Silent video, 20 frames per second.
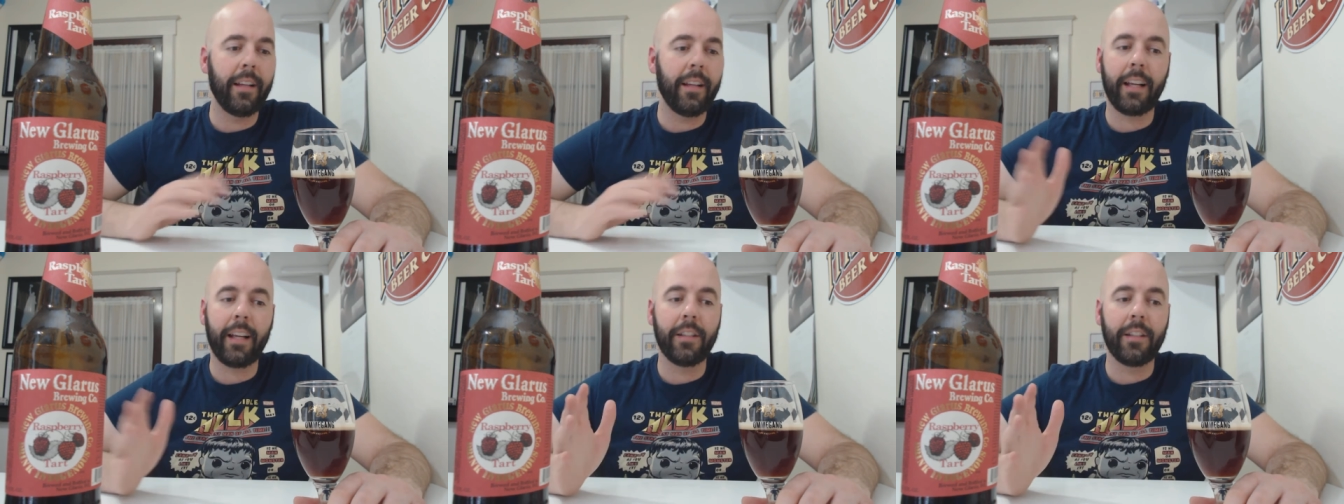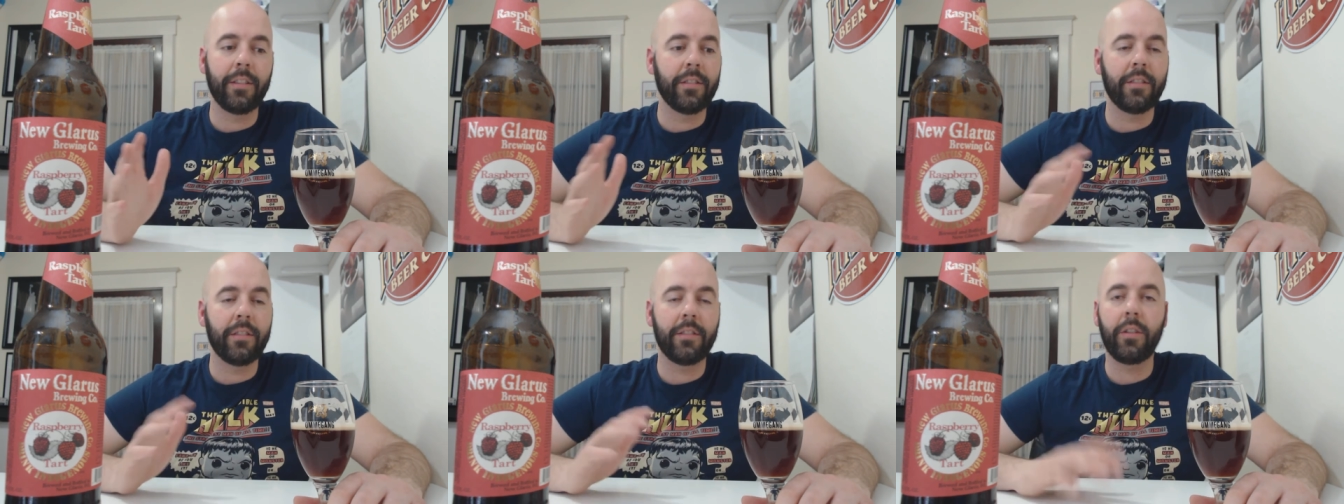I, I
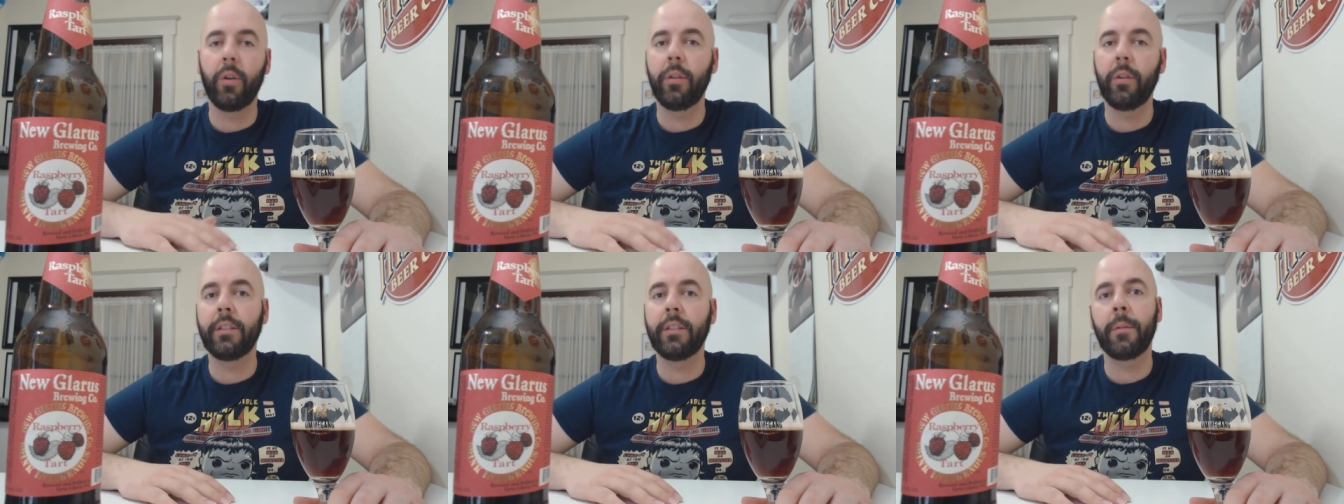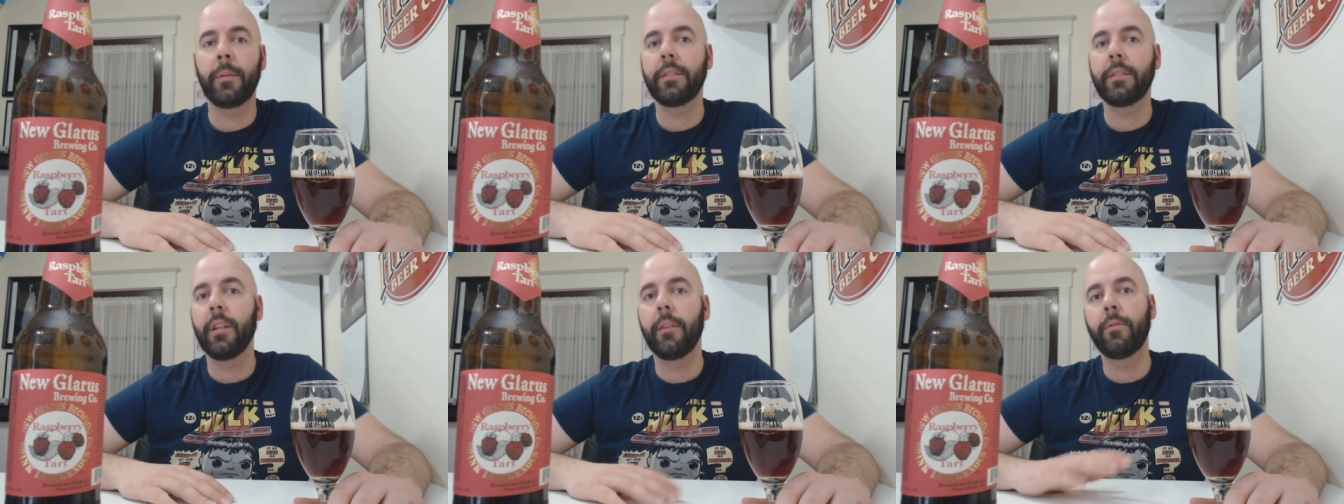could just totally see
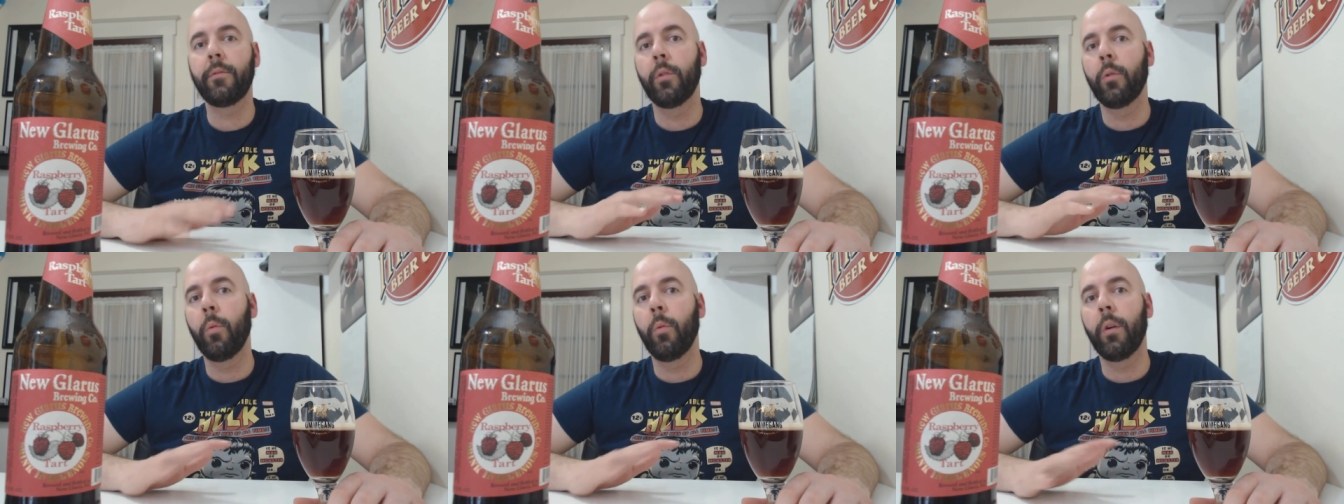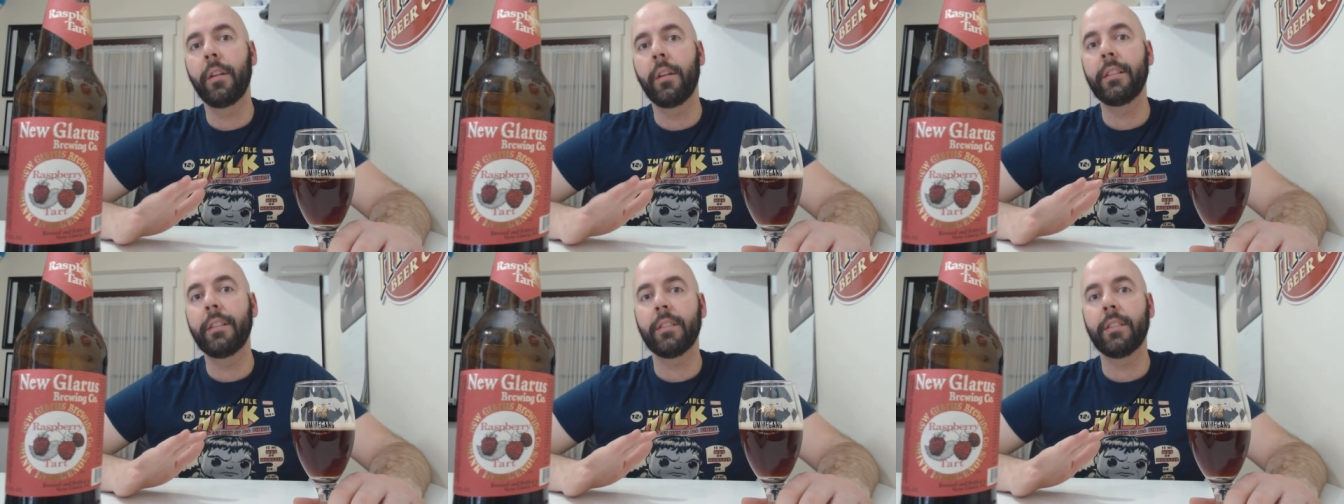myself doing
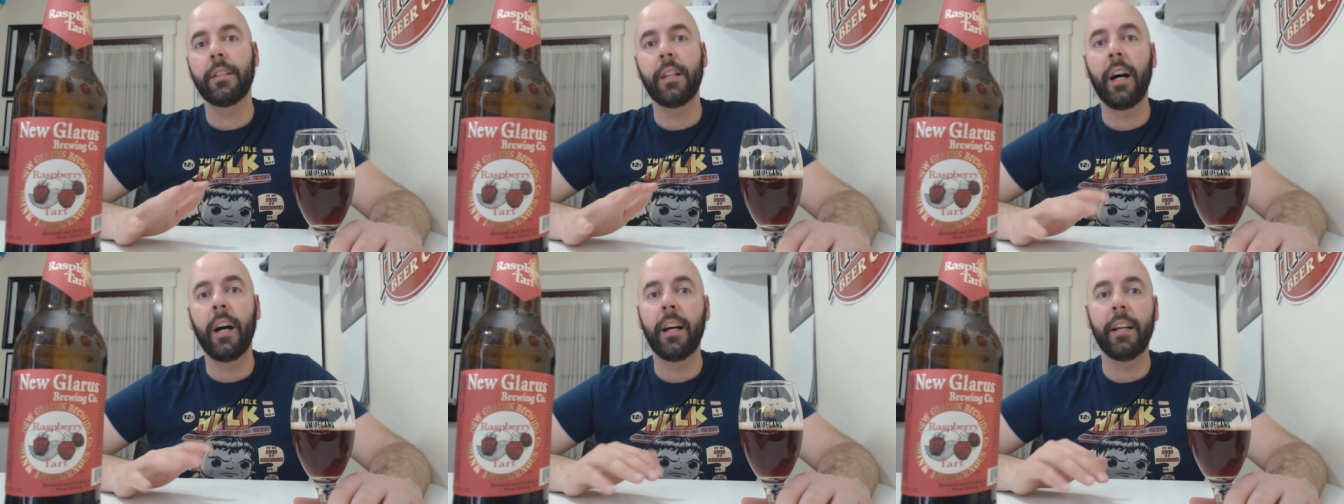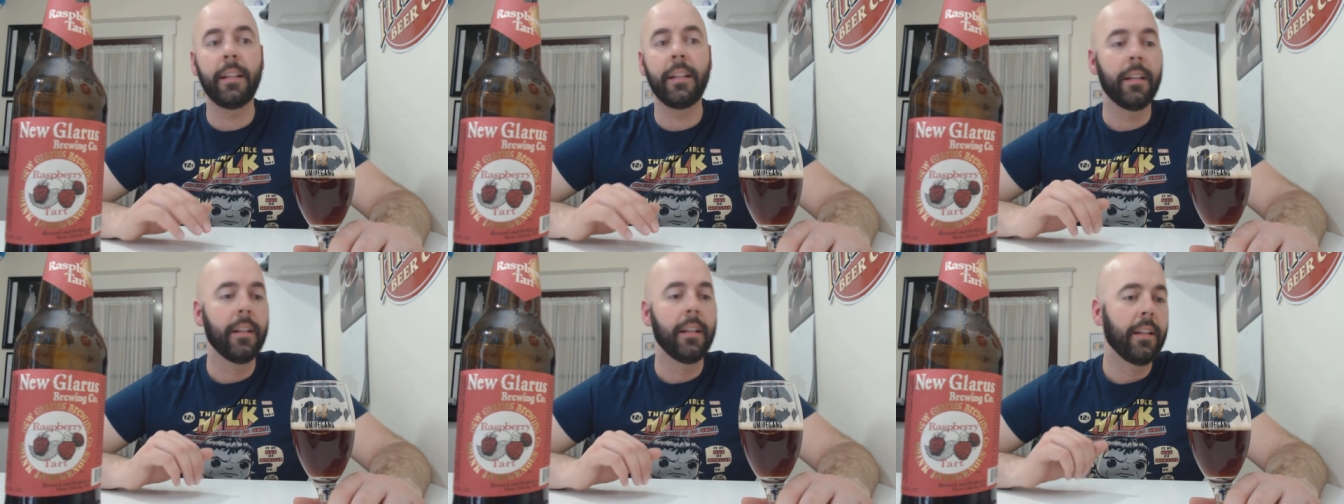one of these a
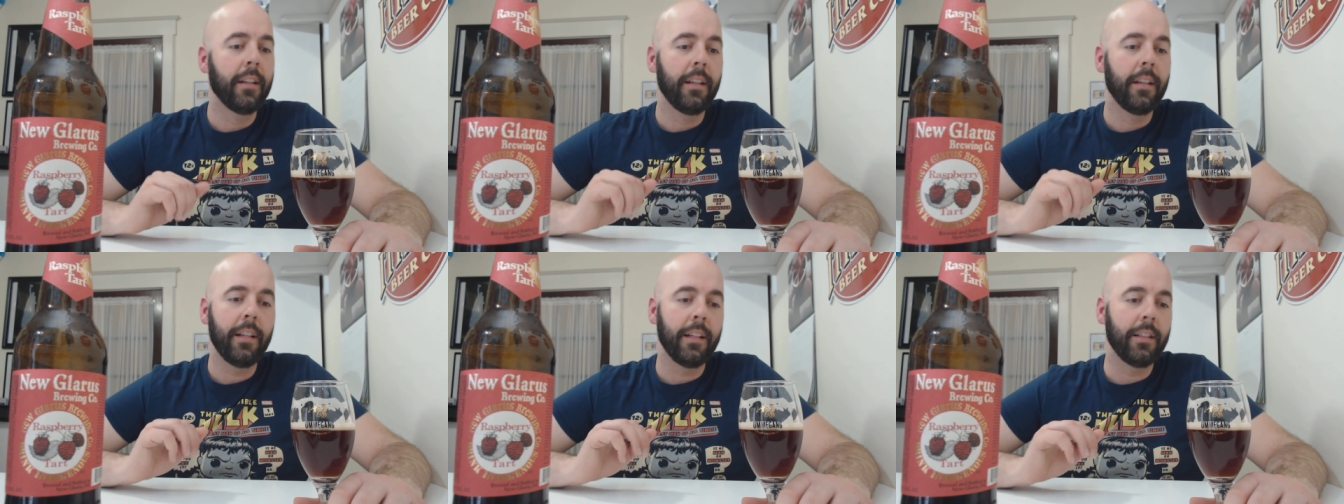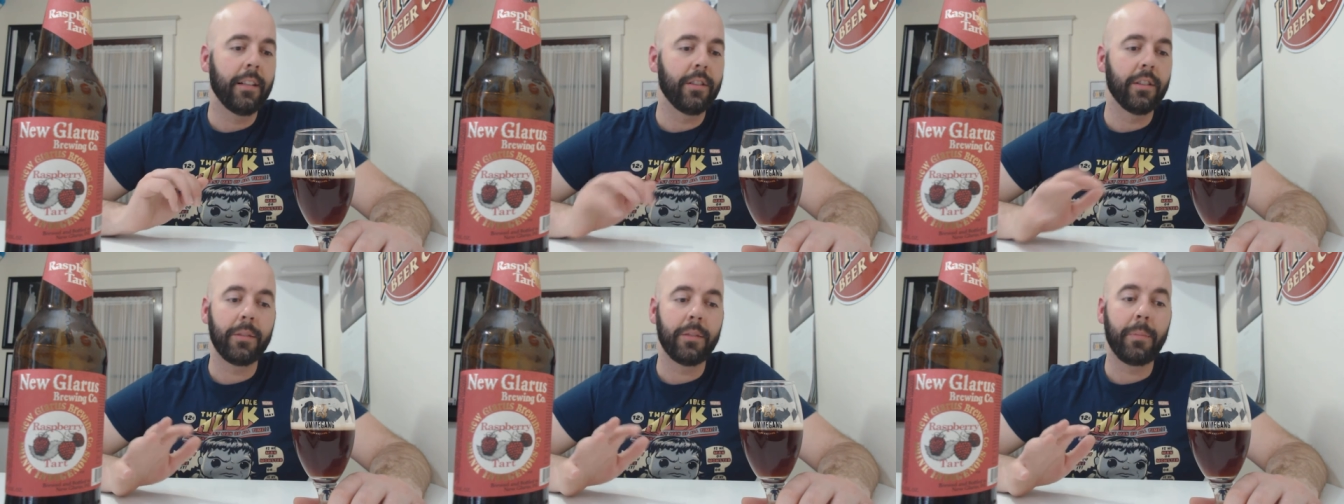night
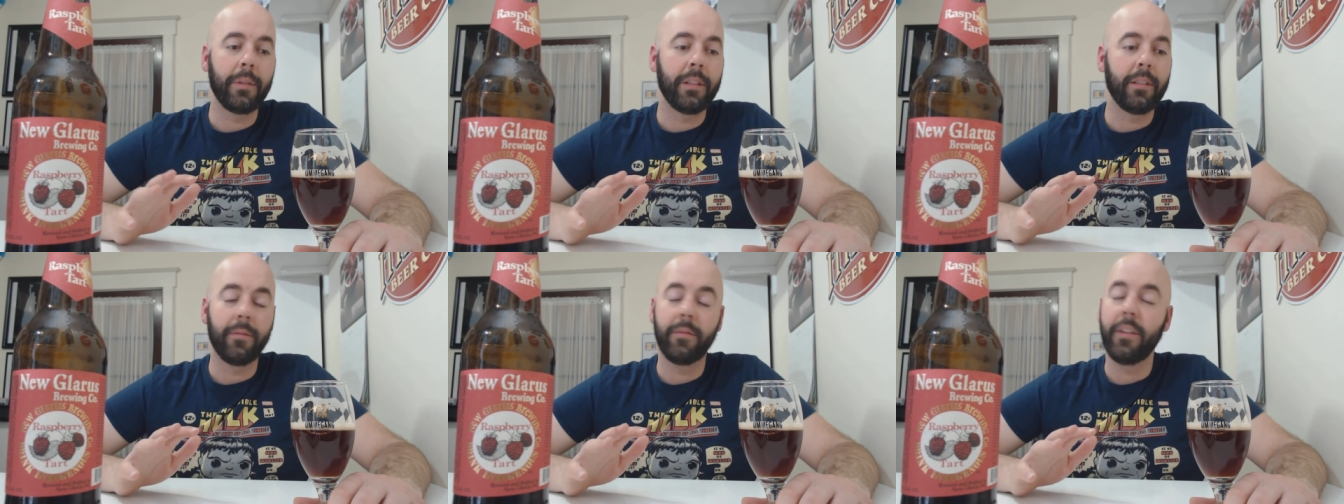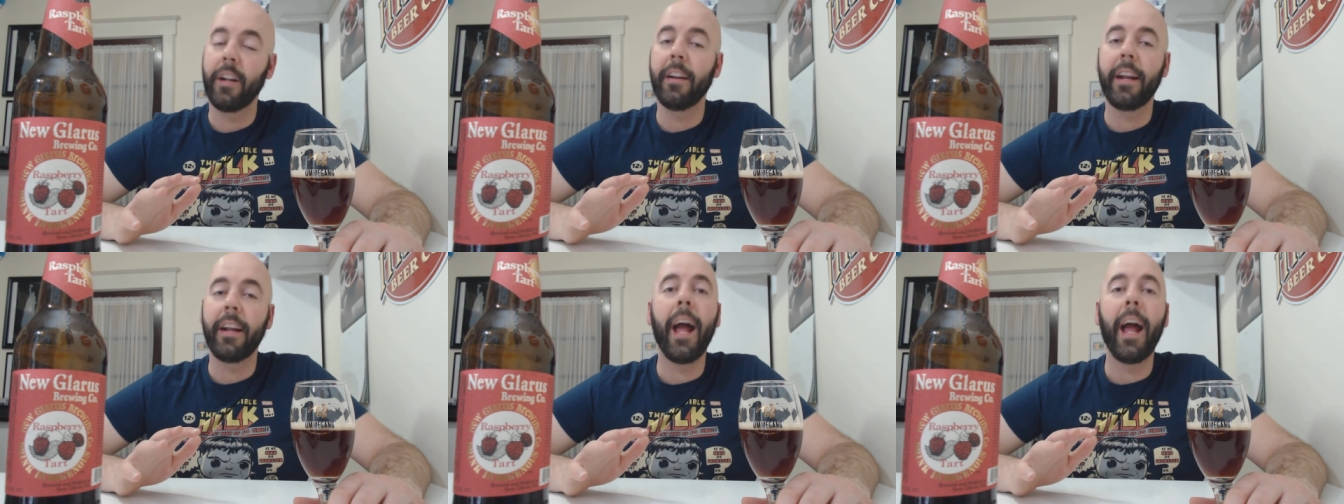and just being
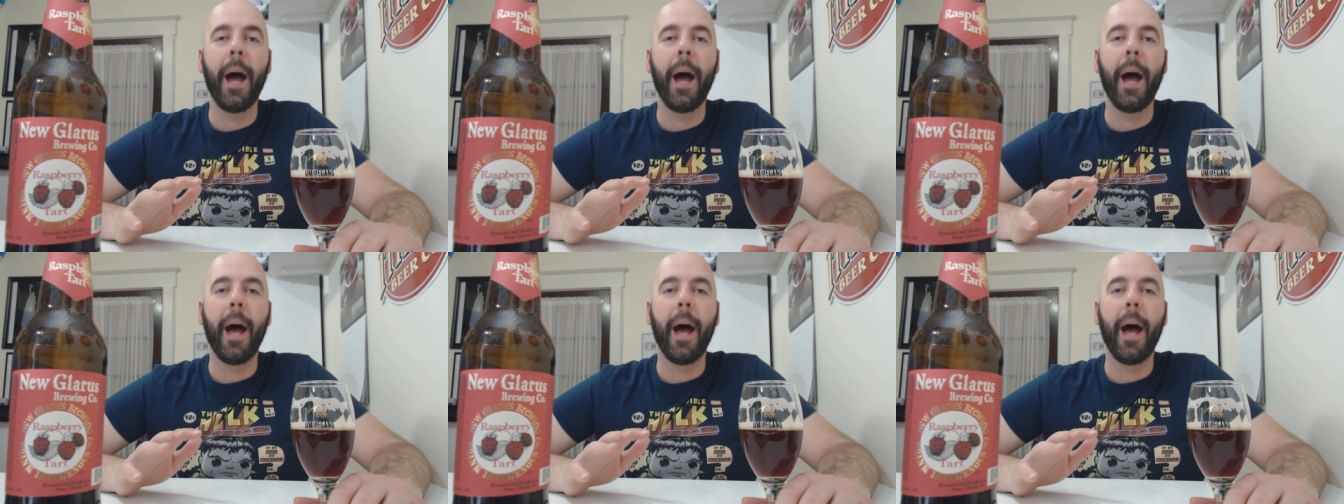very